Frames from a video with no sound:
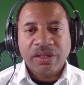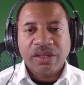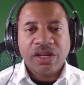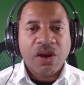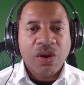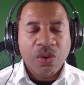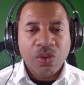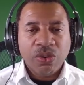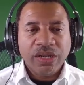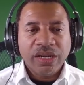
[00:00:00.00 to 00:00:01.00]
the
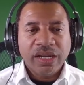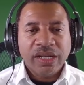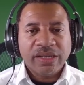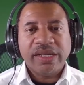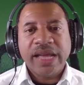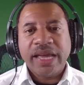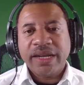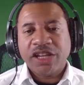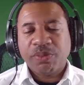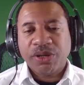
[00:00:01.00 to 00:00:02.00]
code, the data
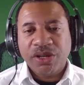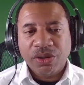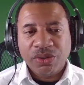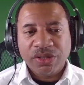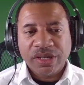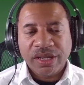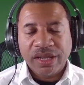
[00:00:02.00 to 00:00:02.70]
that's produced,